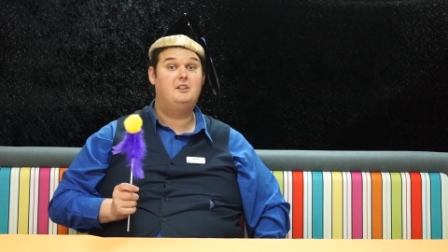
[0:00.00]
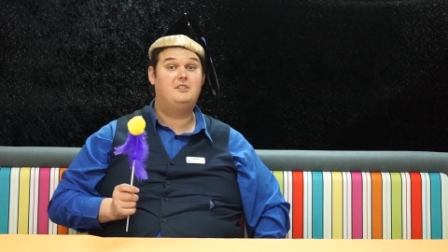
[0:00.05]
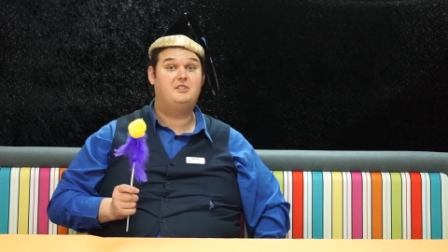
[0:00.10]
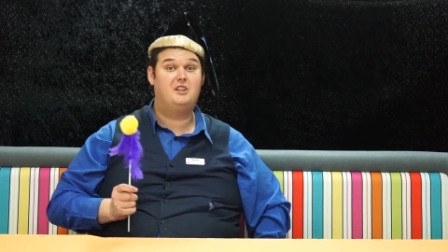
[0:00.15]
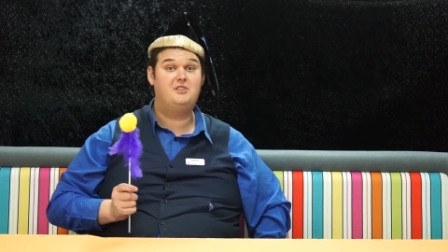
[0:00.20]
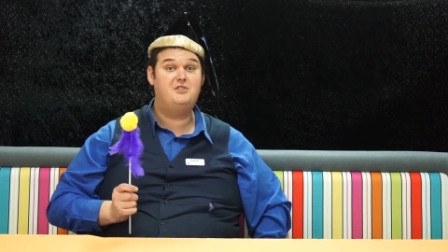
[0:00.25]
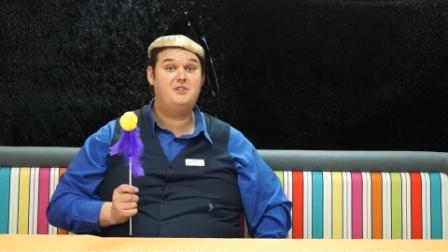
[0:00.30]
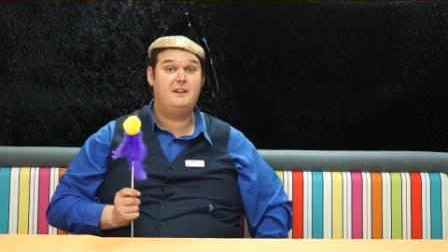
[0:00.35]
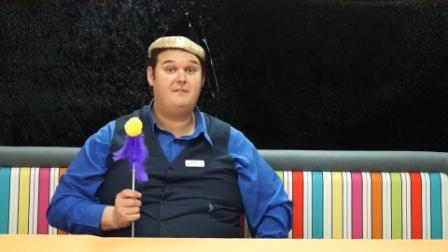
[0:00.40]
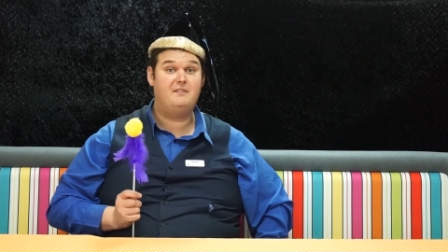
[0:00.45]

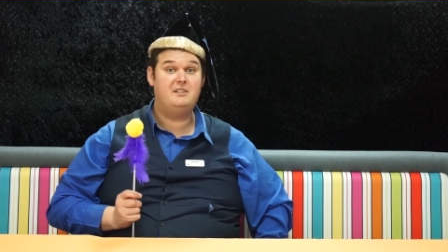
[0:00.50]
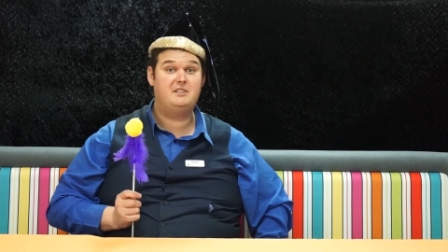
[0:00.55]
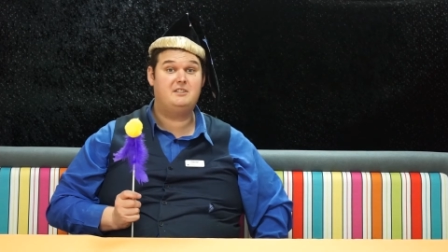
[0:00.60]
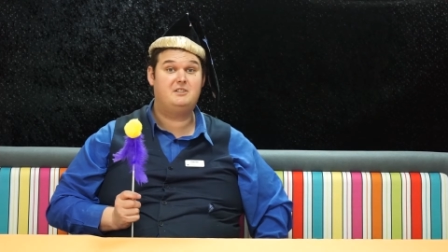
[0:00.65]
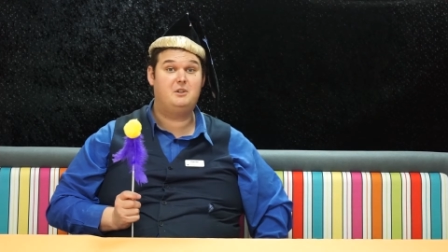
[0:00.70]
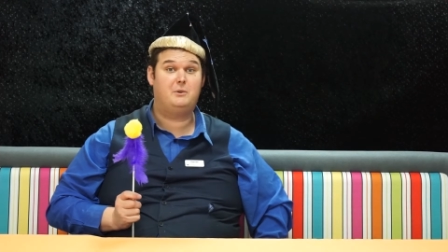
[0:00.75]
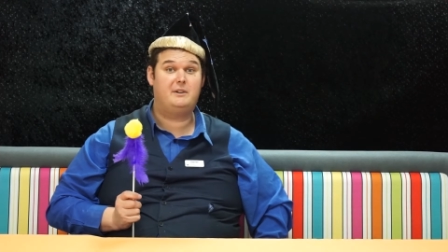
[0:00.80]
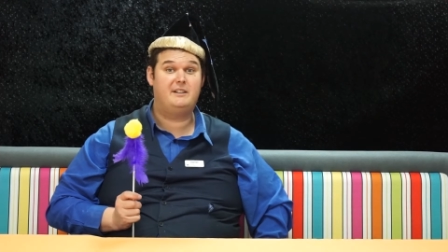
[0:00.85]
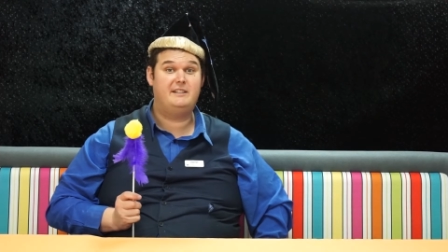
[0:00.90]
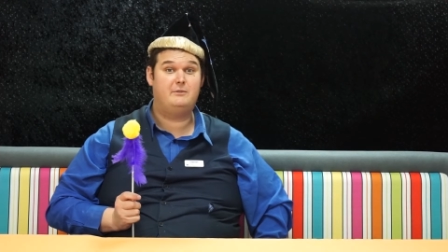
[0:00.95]
Don't you have a
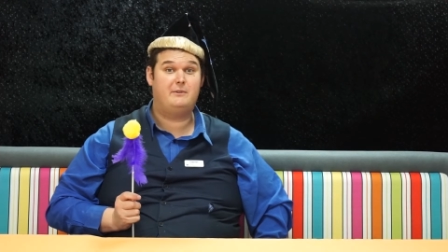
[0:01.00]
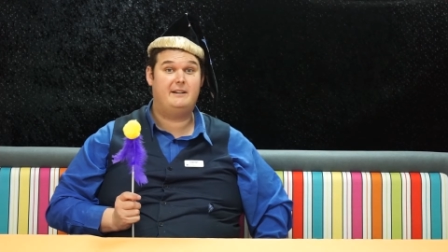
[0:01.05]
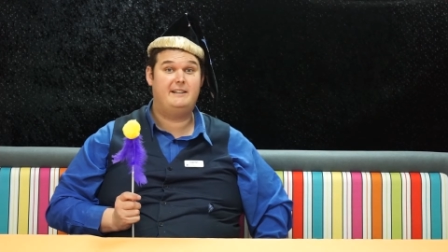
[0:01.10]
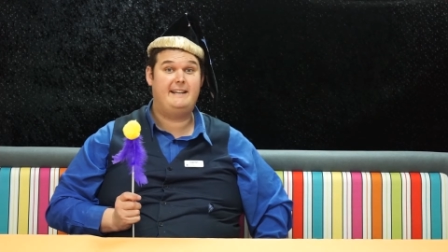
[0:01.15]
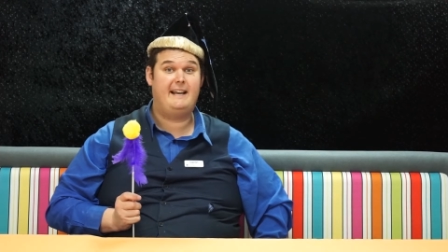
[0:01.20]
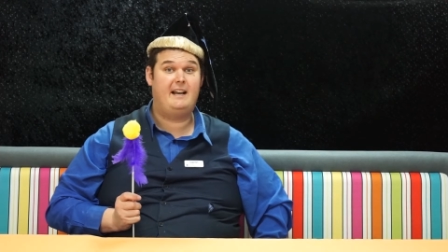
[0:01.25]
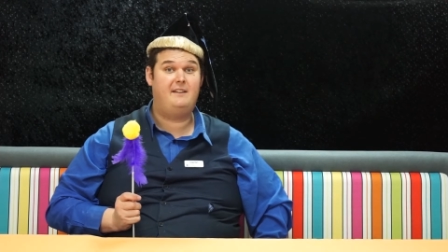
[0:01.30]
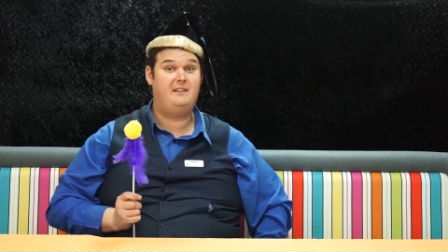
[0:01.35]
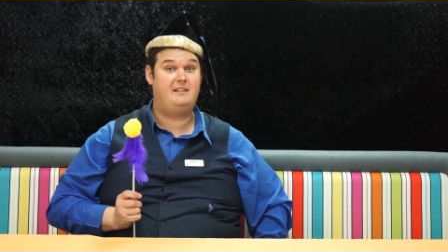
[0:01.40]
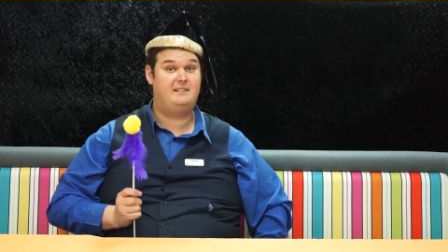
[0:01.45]
story to read
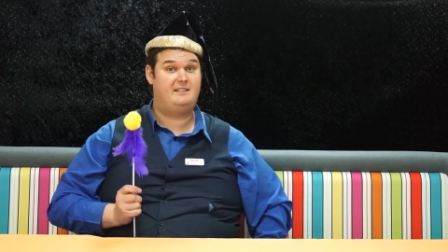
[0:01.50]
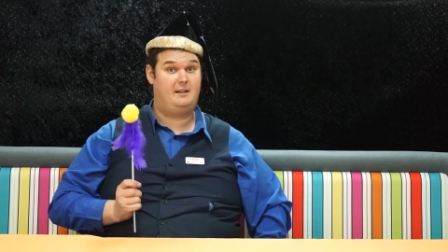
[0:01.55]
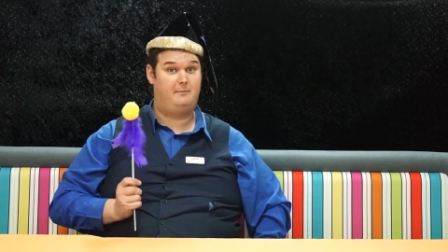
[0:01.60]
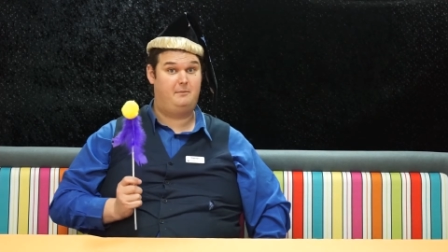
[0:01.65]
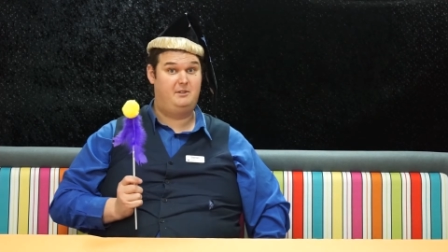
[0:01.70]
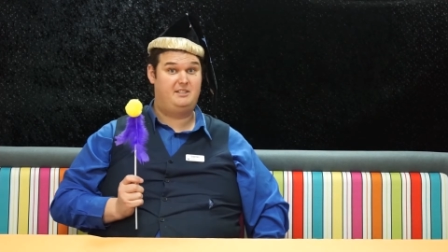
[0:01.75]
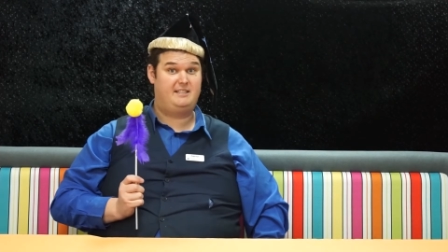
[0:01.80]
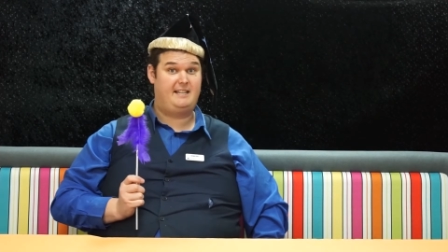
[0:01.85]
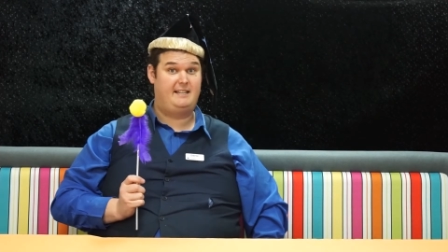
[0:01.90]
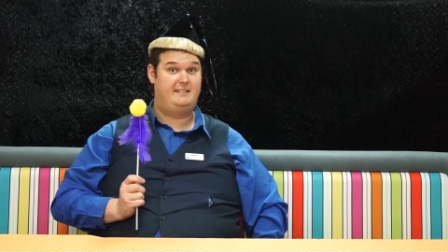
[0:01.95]
out that
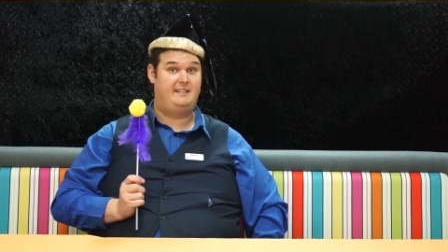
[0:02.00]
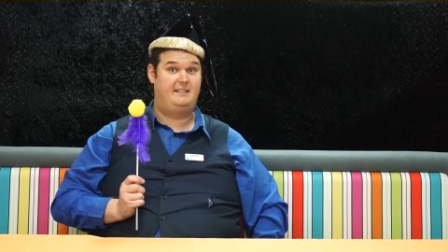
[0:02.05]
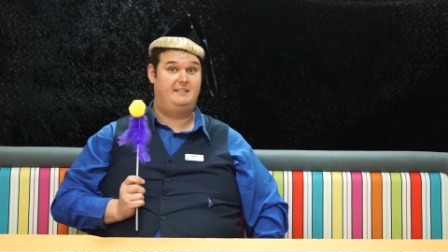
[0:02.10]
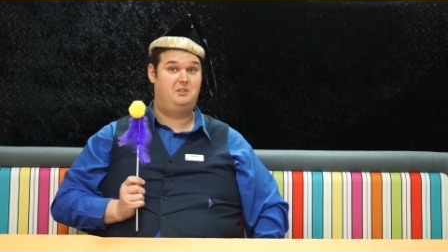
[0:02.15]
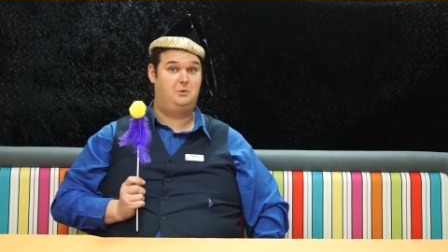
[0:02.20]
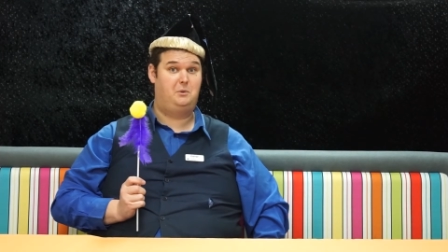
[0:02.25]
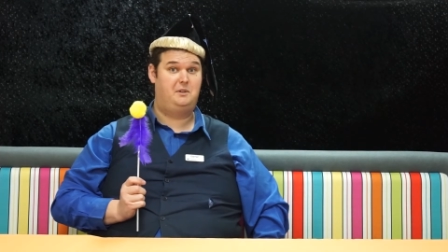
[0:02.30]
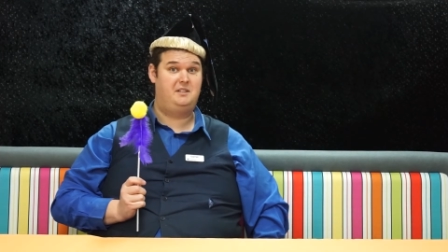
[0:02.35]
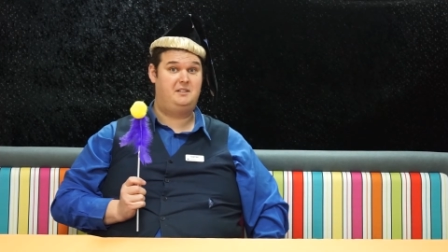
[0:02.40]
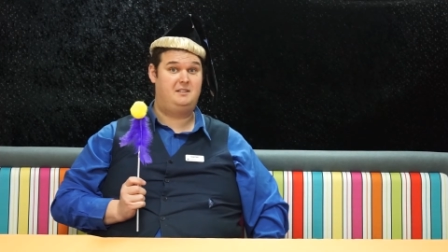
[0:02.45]
someone sent in
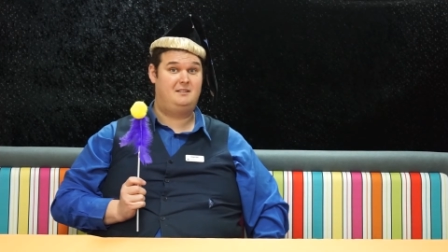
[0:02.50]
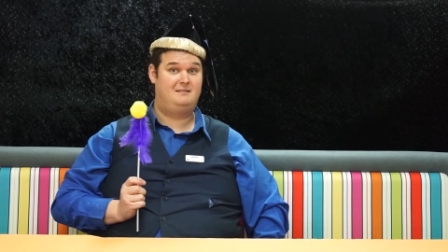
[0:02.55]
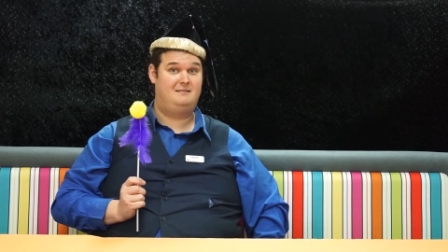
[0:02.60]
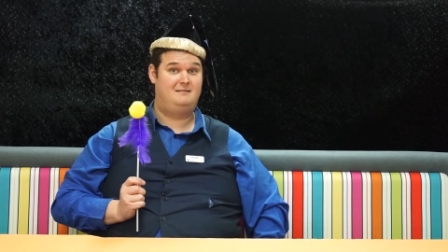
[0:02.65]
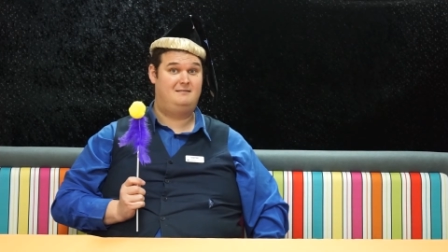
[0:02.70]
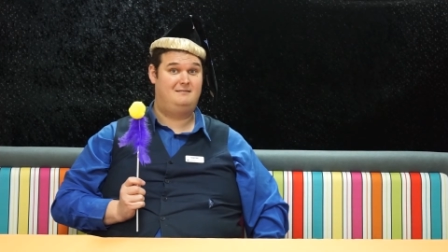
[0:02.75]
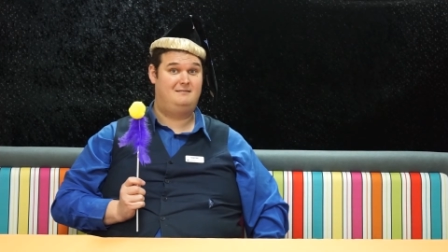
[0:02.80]
to us?